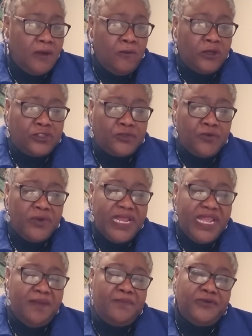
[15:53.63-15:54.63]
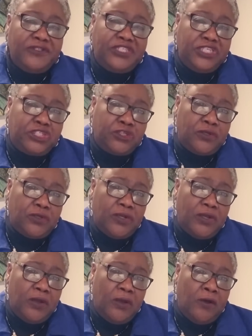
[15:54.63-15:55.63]
was through the imposition
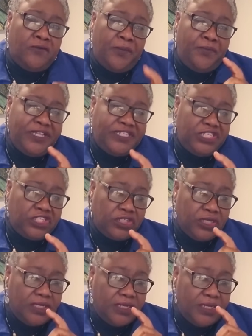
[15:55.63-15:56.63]
of the British